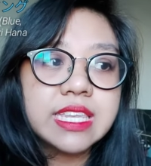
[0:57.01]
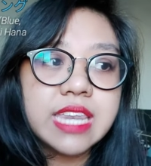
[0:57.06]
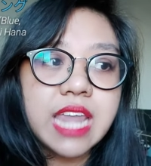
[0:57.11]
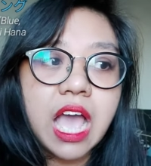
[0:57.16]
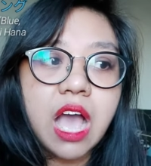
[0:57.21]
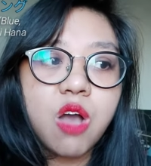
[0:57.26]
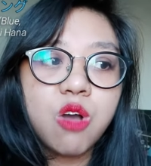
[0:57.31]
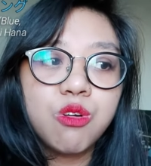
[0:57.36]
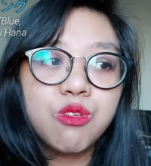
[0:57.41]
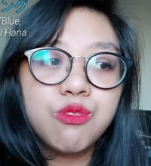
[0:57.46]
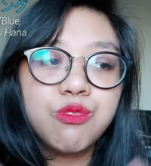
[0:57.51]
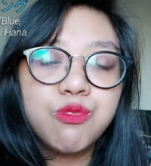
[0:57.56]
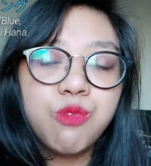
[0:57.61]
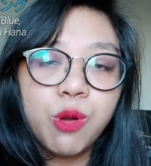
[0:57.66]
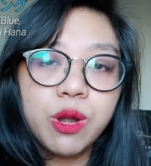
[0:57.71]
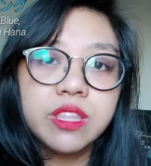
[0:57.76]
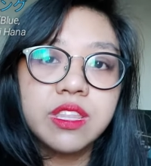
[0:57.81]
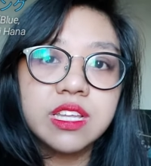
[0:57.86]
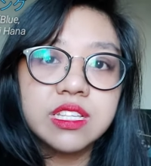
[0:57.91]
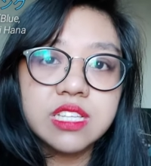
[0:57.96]
Now,
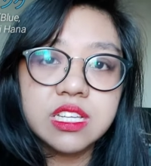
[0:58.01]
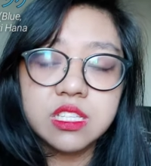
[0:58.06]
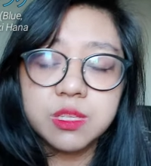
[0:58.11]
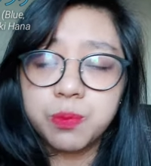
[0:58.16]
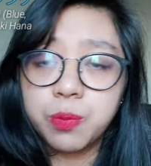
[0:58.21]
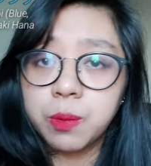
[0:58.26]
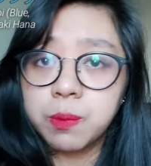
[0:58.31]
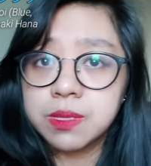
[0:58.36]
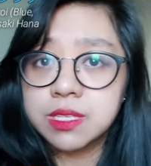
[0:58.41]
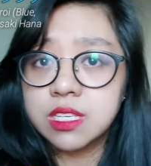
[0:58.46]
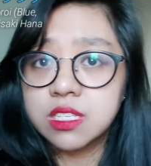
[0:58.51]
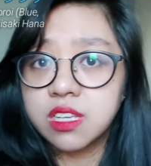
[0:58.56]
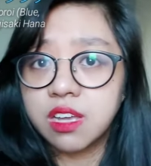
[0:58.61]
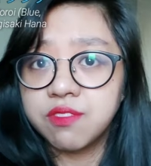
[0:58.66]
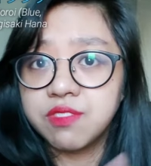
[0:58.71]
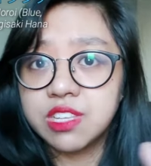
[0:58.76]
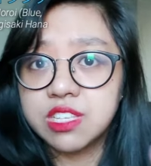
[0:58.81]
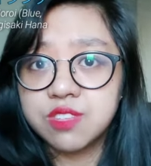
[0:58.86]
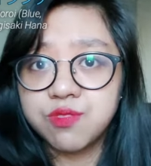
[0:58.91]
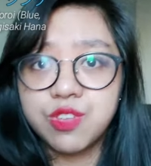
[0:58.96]
for the intents and purposes
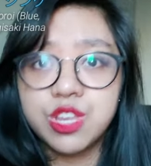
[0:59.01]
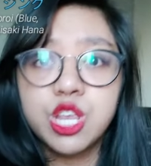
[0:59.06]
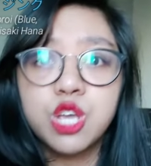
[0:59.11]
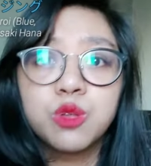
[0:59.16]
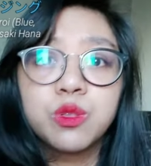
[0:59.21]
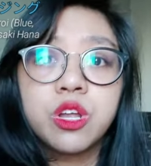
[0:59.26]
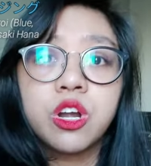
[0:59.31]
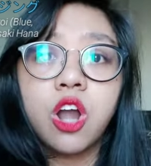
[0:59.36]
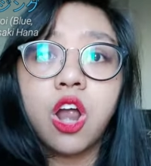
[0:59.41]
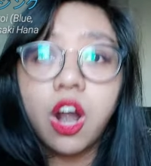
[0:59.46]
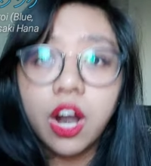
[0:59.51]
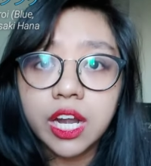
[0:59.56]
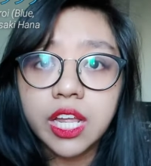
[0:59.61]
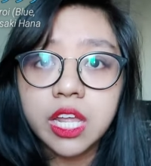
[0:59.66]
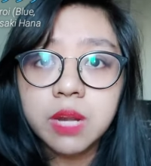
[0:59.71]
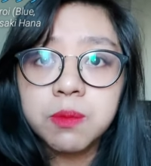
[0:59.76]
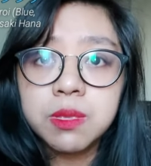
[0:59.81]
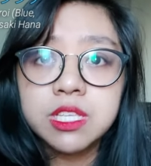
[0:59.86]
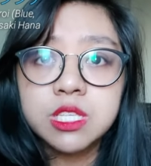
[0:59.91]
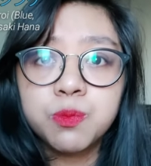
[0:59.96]
of this video, there are
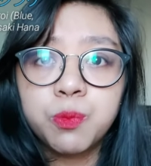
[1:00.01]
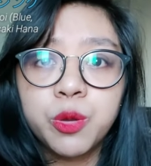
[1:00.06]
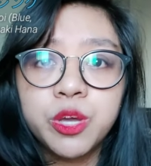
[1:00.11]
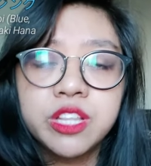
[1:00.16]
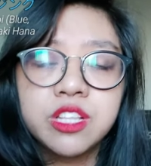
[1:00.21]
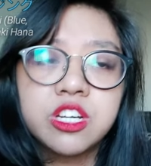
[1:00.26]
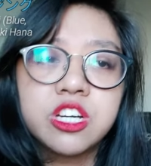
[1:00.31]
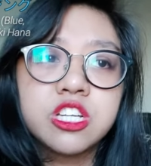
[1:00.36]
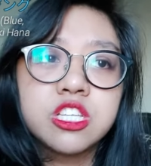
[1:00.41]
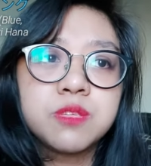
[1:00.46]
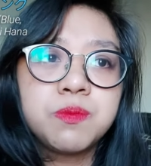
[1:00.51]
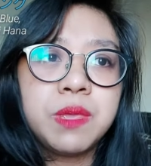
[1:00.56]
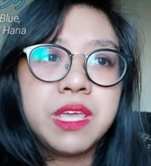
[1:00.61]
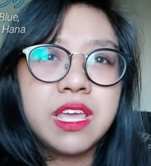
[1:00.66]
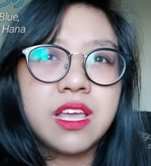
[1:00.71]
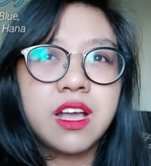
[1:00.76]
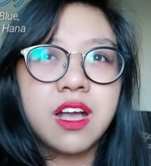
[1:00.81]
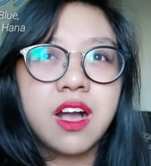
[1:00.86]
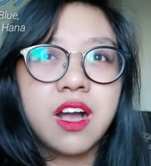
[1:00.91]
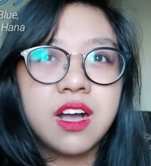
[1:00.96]
going to be spoilers
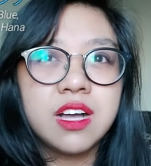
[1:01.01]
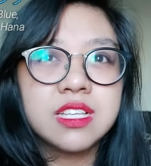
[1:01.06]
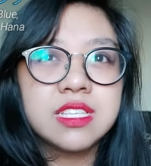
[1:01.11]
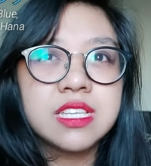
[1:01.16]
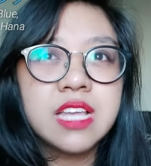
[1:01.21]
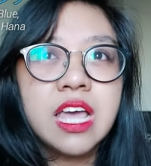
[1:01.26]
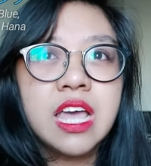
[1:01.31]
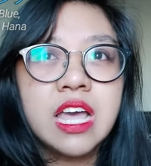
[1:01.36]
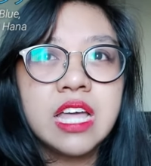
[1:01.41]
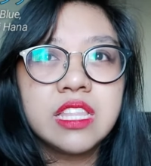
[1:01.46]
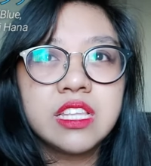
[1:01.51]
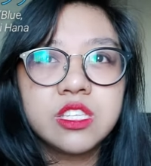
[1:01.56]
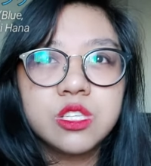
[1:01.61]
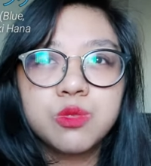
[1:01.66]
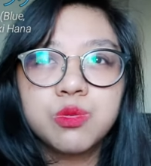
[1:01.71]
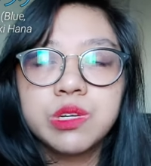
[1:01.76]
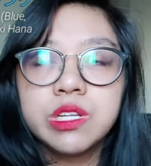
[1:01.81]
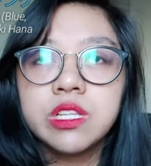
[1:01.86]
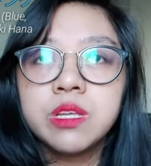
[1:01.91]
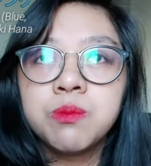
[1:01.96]
because this
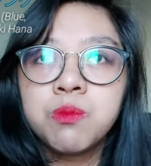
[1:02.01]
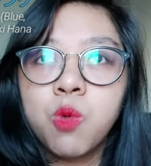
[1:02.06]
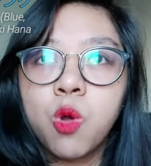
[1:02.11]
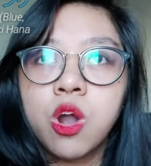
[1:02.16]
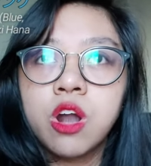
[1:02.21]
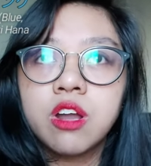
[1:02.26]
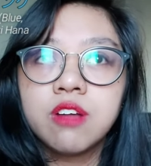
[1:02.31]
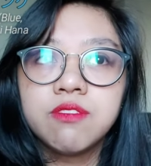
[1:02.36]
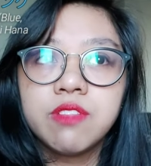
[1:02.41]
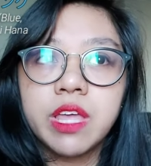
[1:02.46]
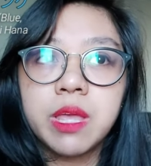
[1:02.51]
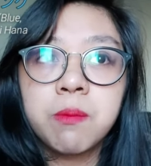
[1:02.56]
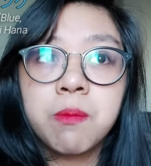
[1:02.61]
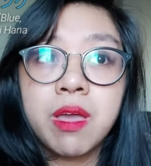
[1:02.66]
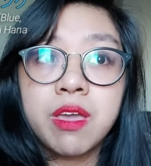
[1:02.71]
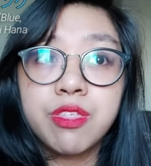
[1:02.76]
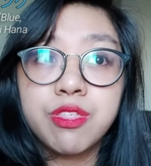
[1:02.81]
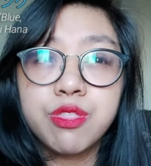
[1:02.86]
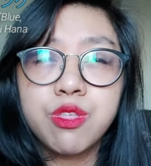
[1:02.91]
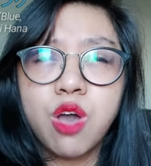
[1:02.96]
is really more of like
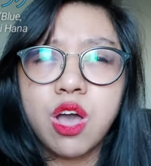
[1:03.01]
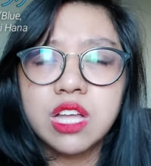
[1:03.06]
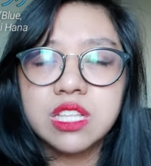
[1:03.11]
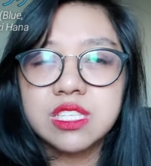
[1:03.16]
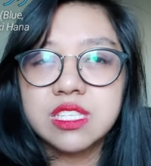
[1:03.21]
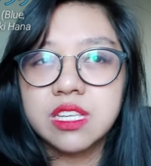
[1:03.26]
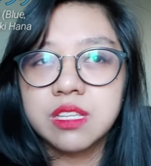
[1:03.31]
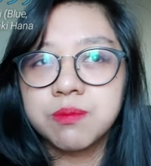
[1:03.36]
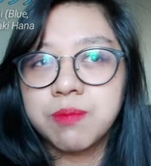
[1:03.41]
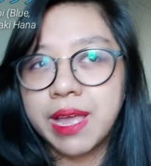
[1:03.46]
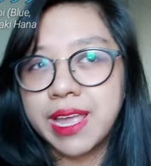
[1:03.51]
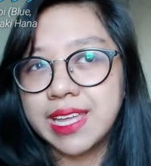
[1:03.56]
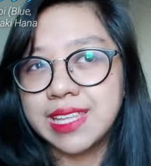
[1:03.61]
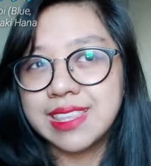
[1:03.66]
my thoughts and my